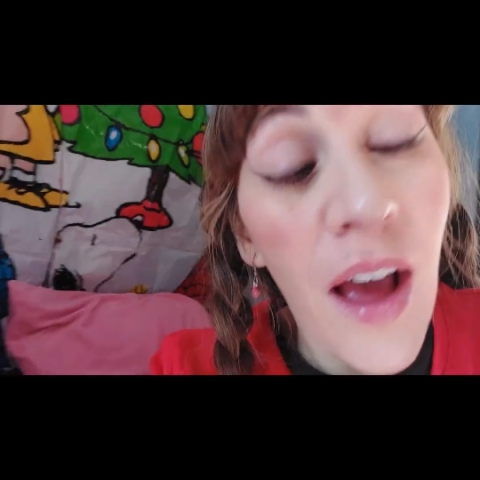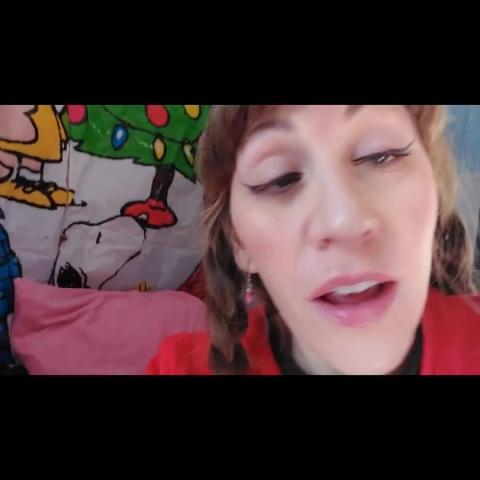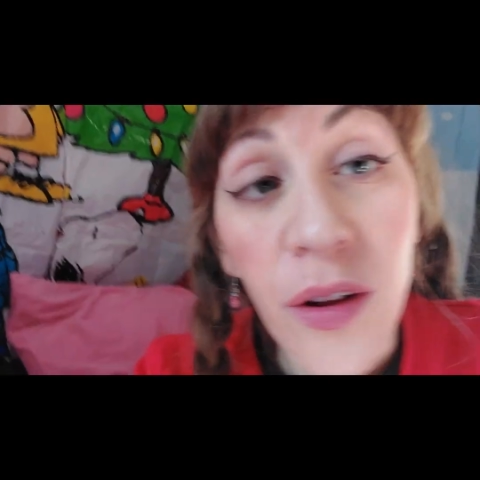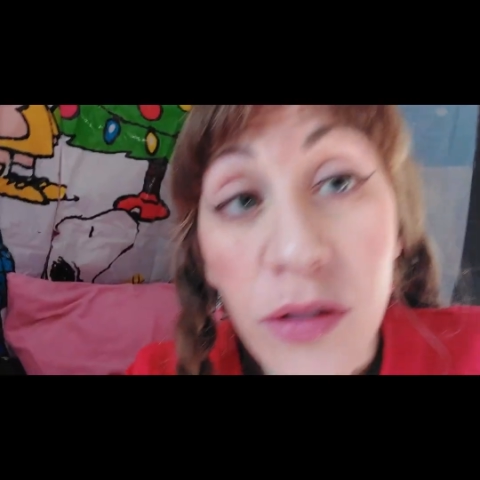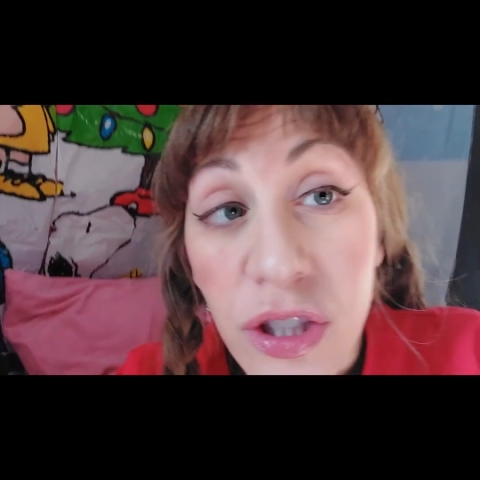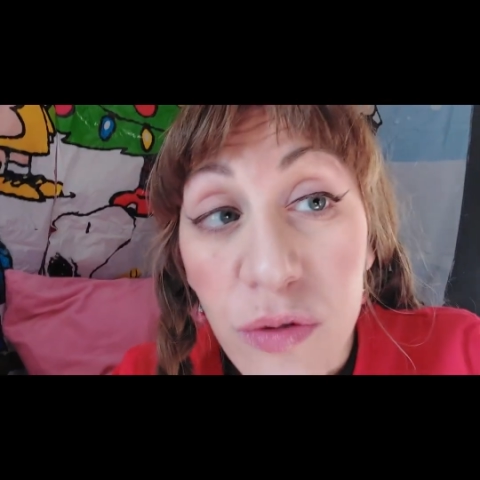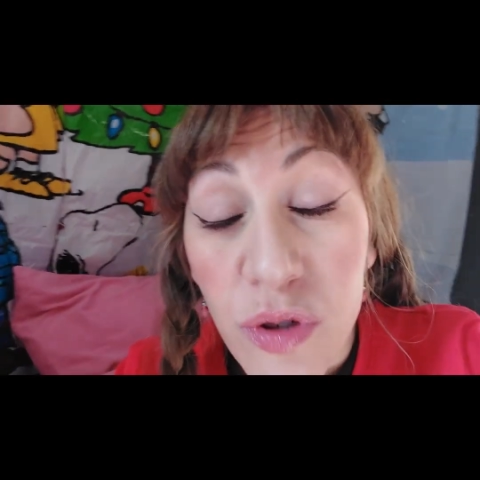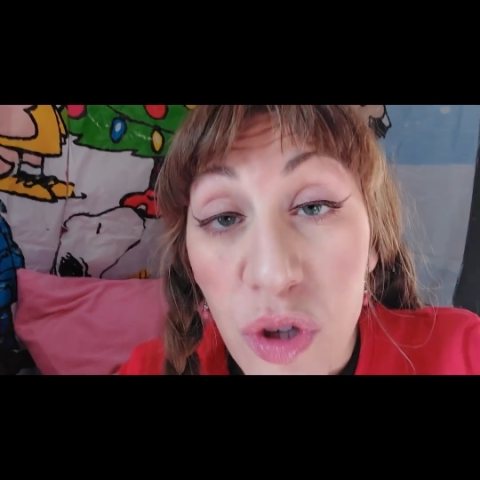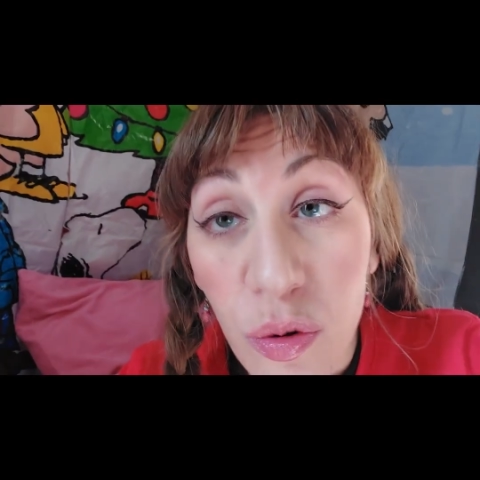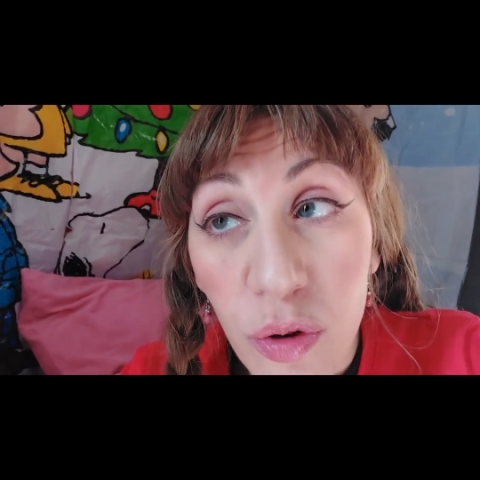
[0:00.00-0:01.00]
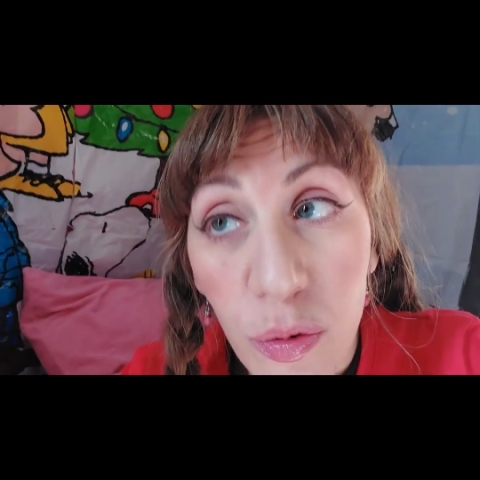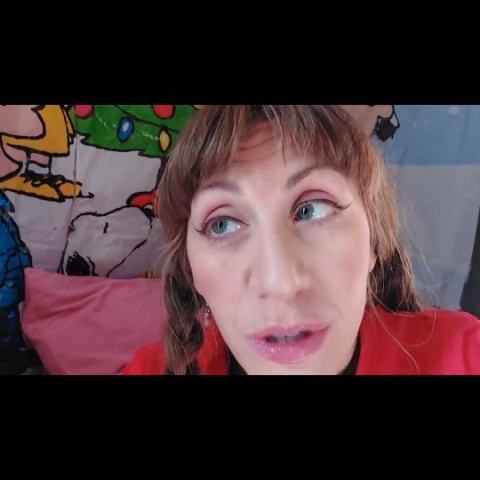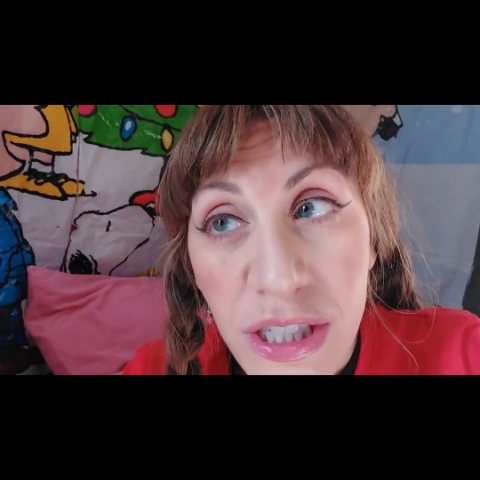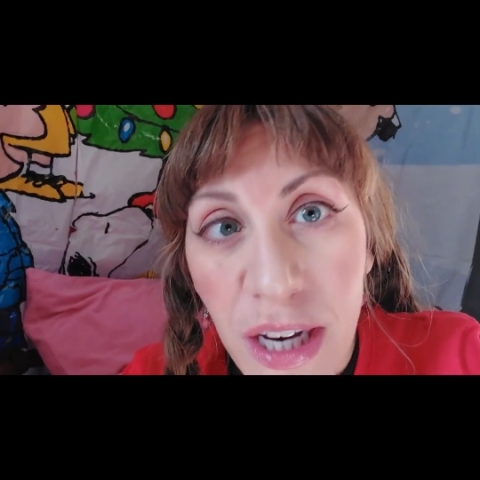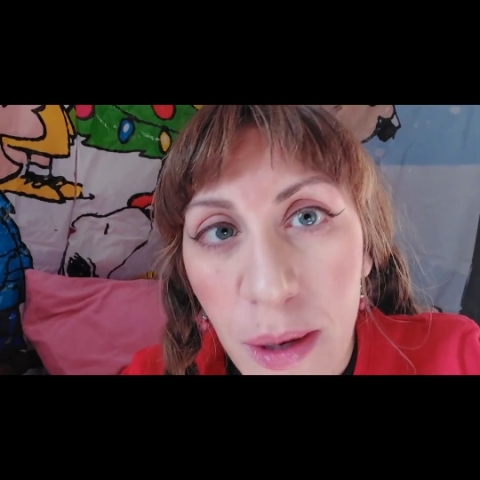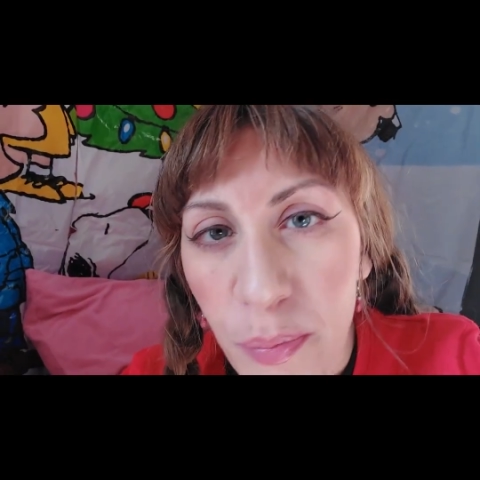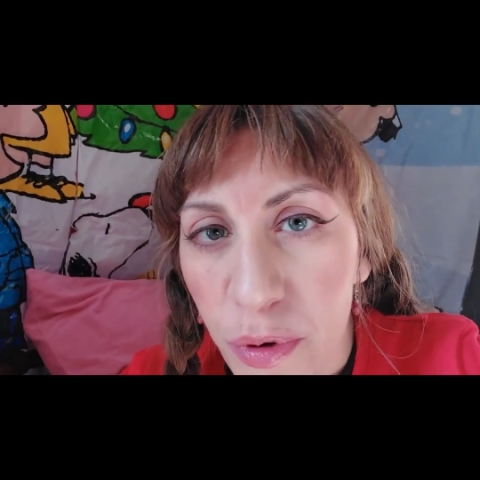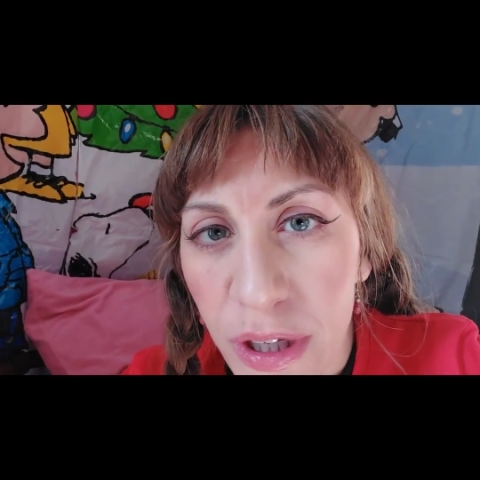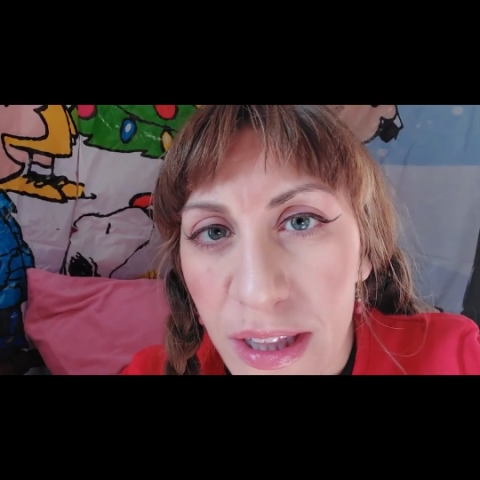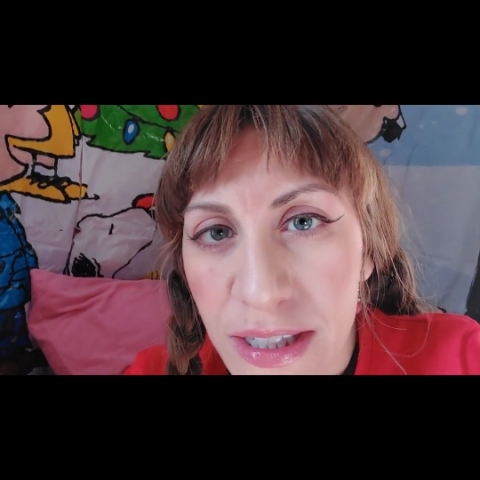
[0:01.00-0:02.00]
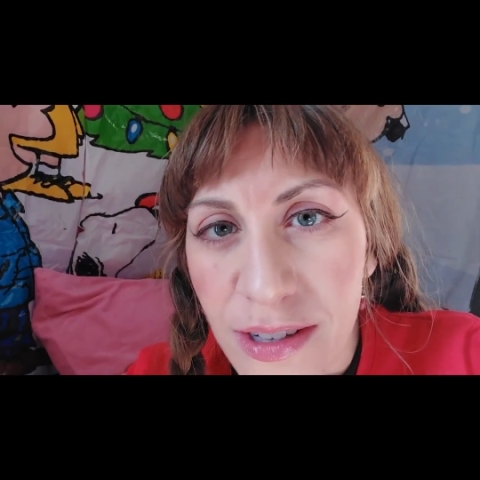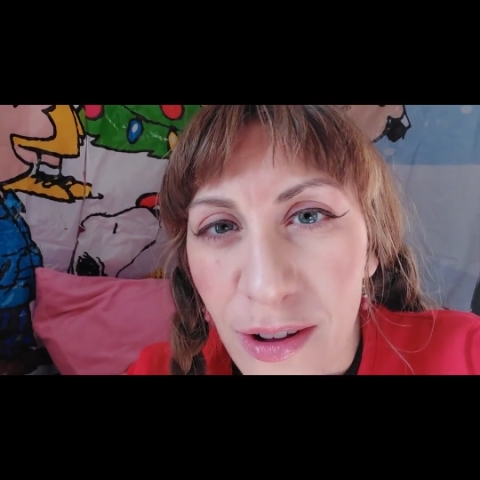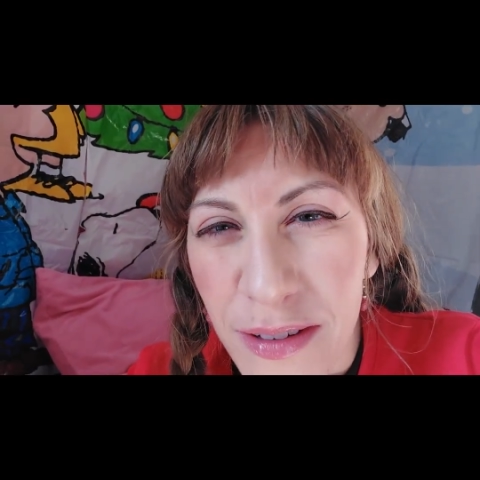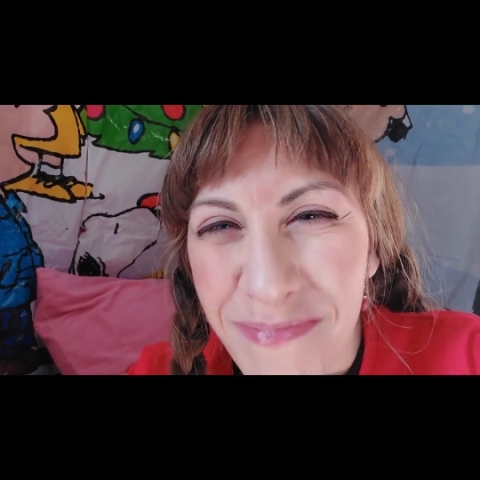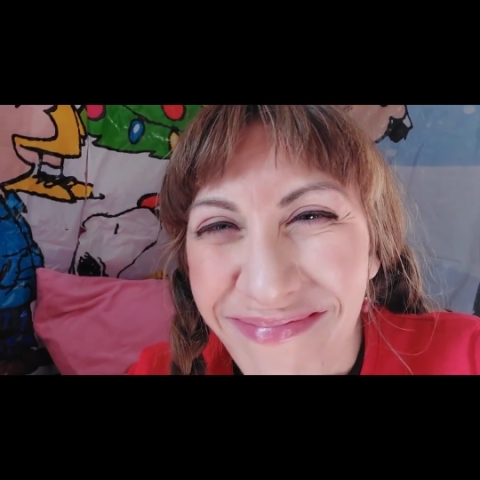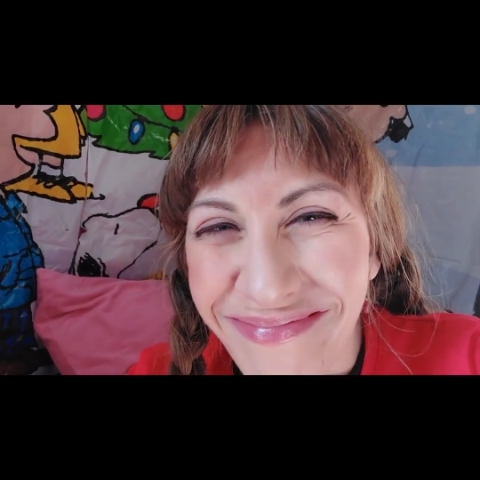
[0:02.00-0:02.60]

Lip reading: I also don't know which day I'm putting this on.